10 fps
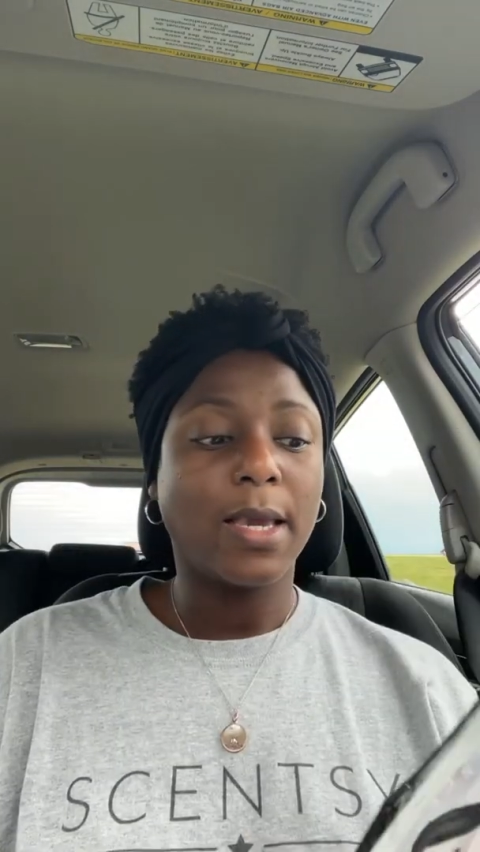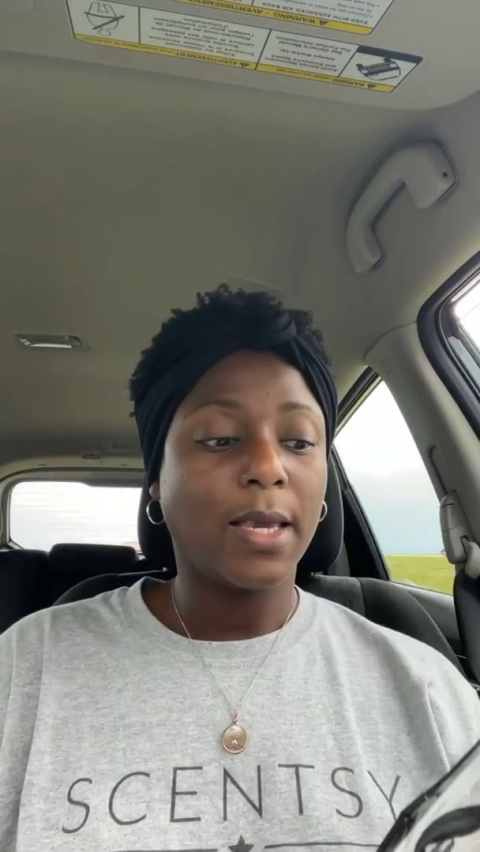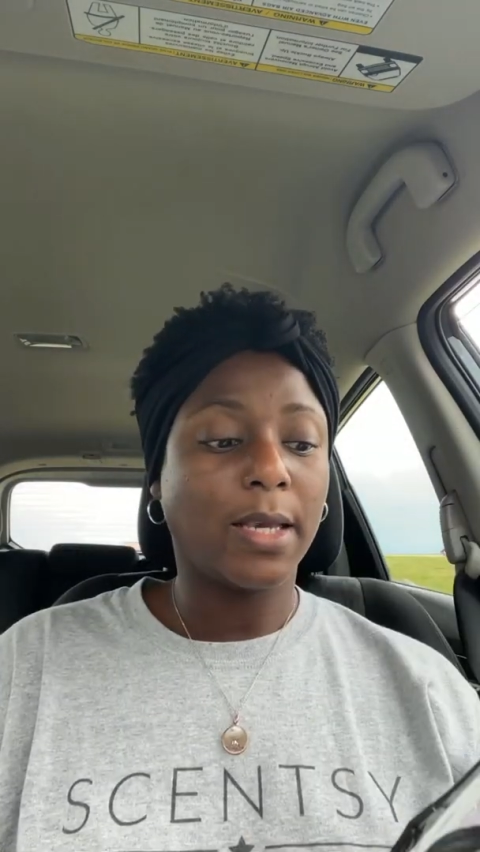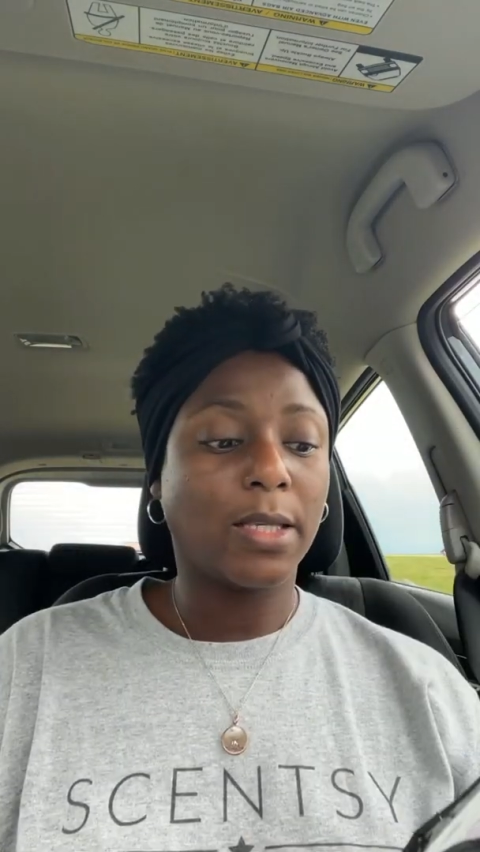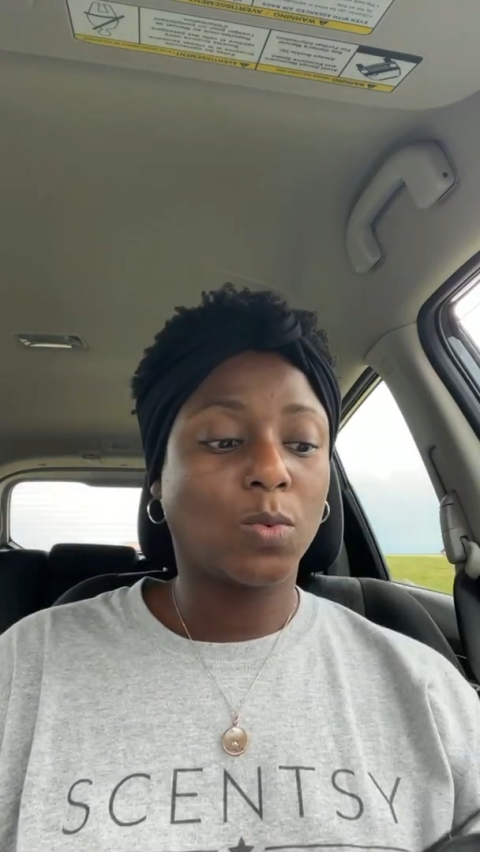
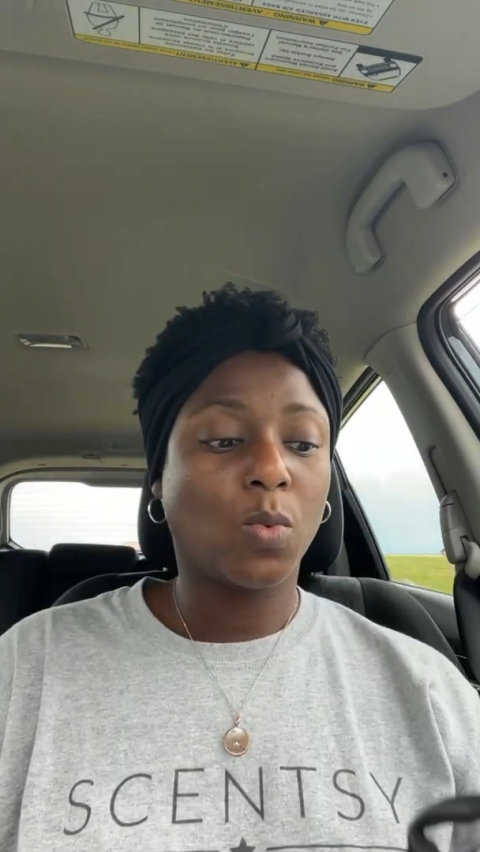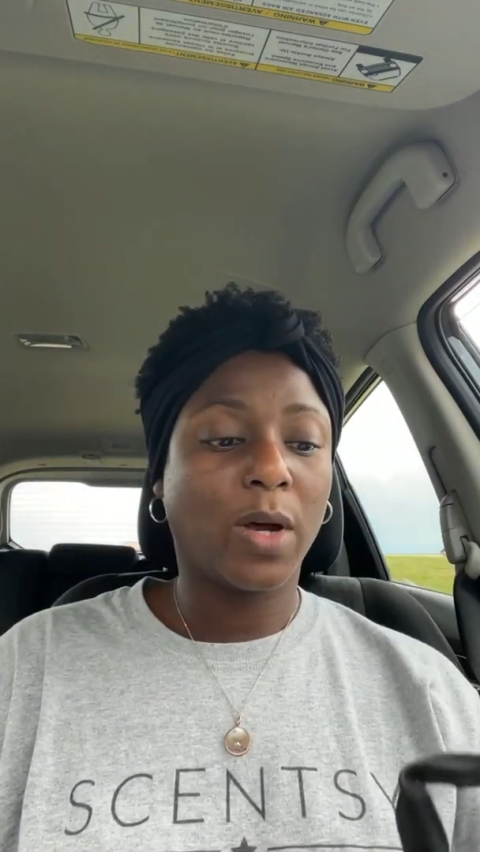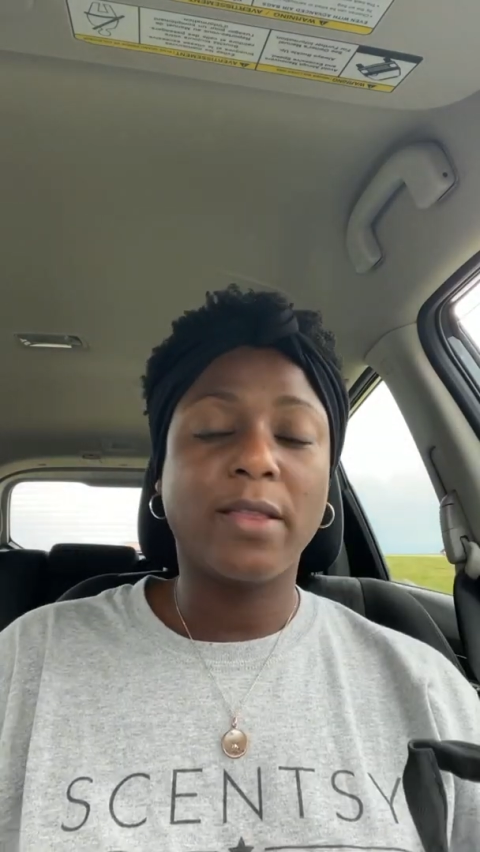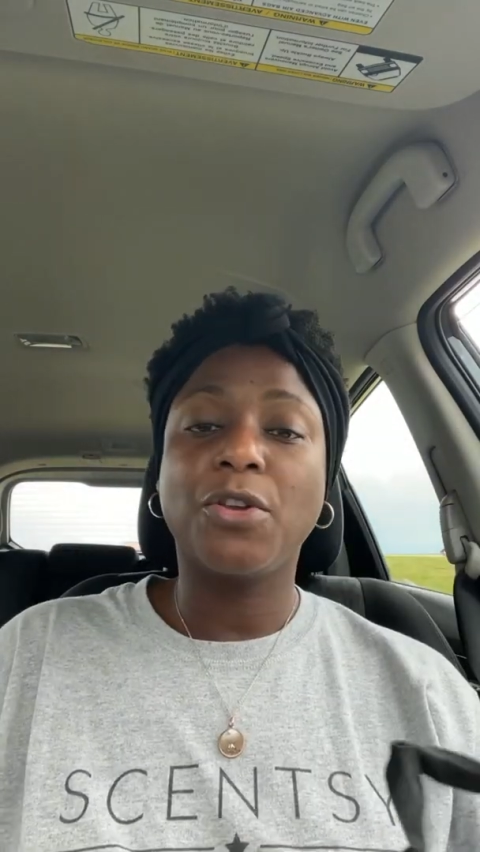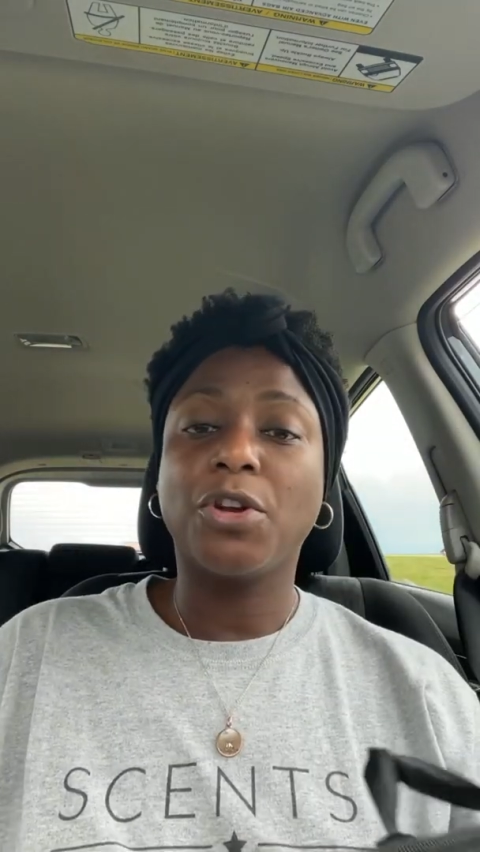is
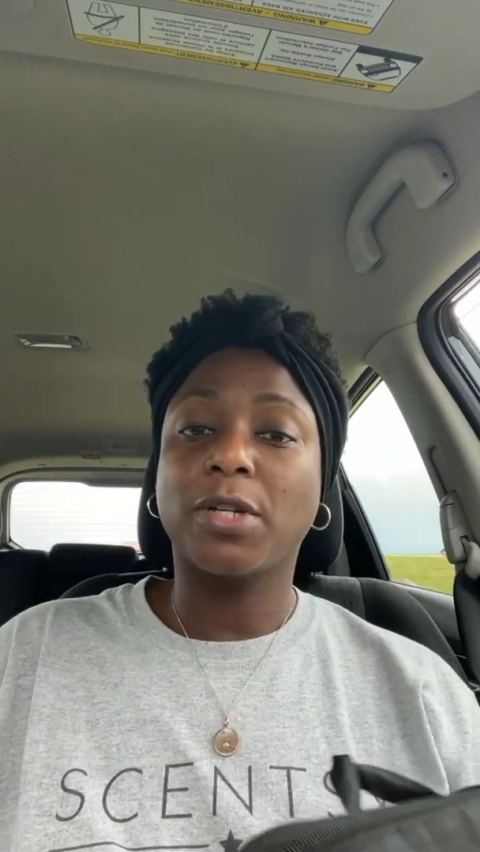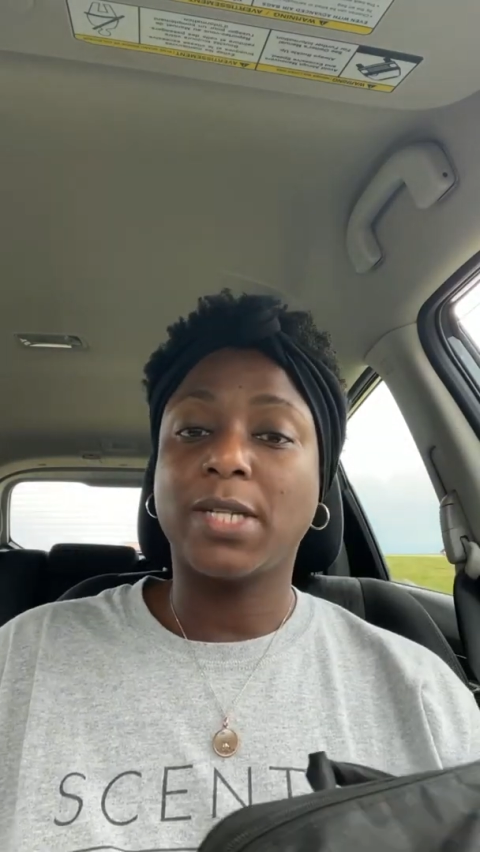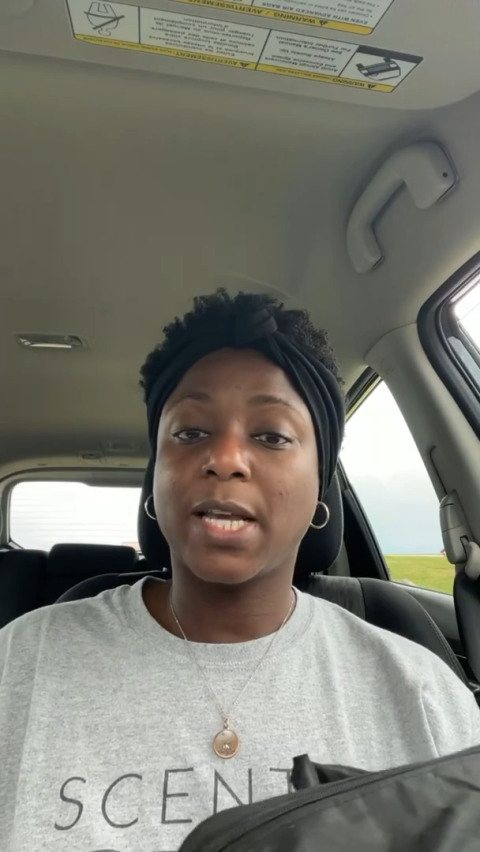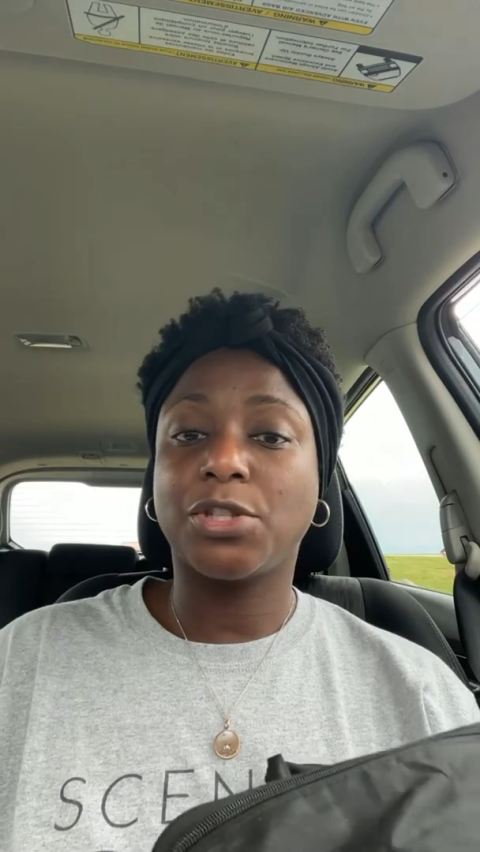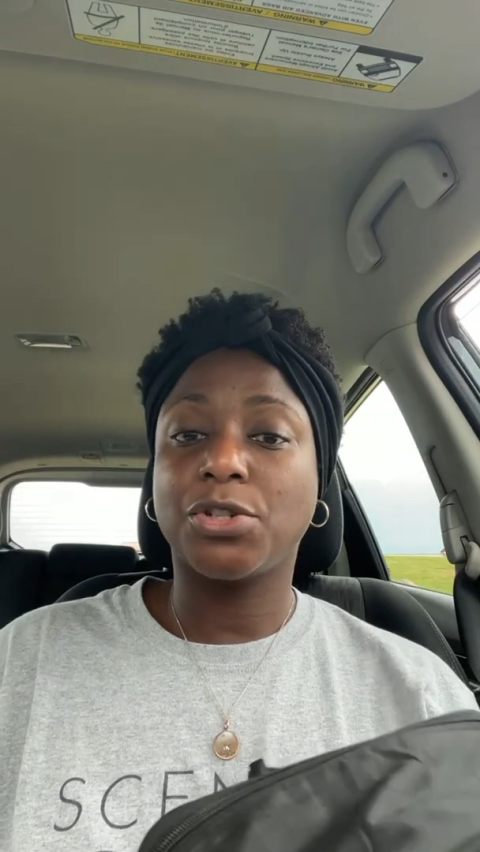what your
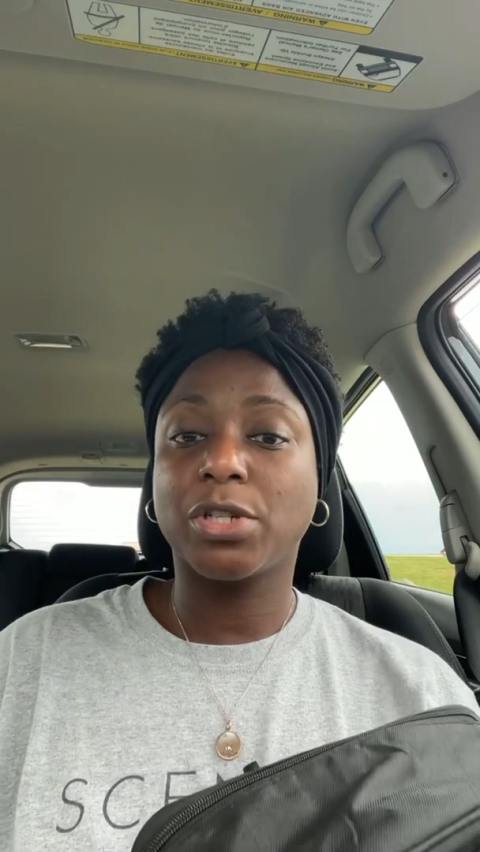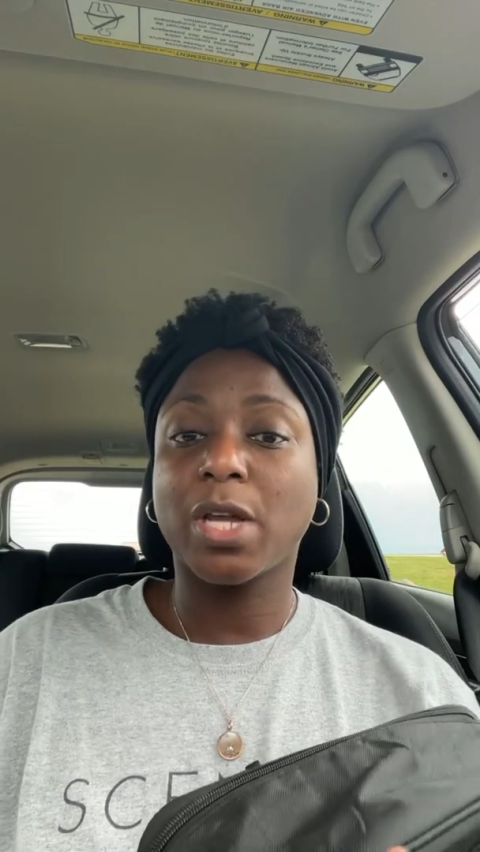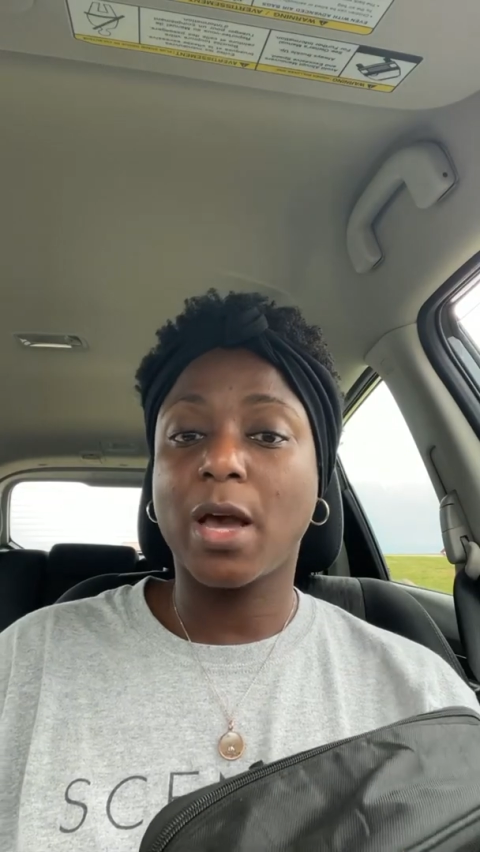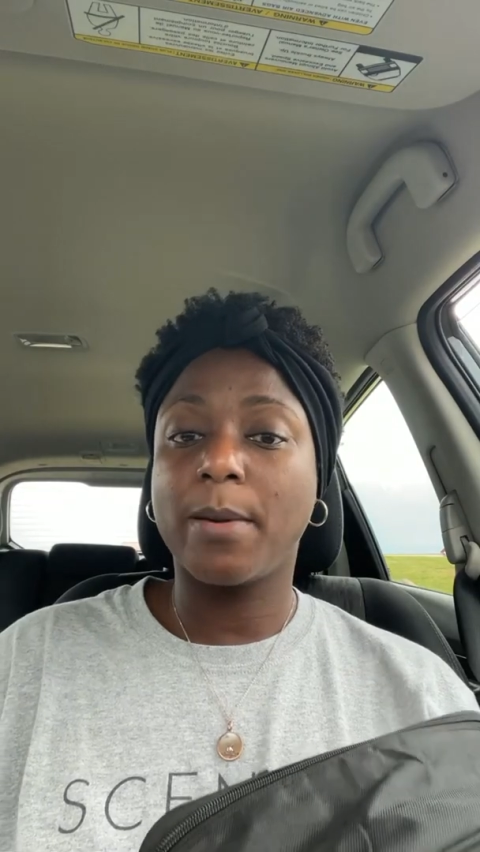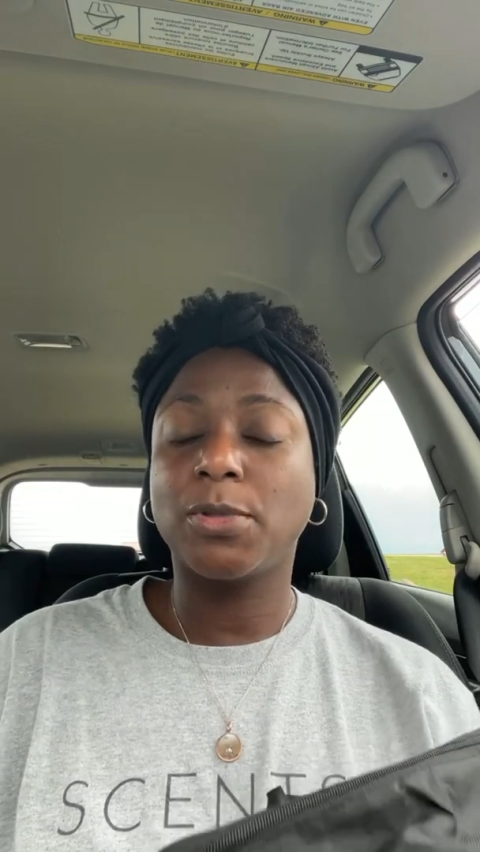testers
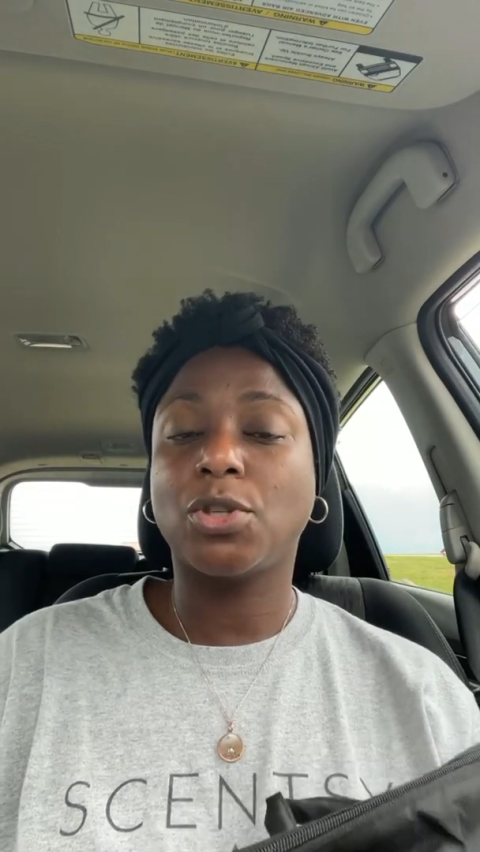come.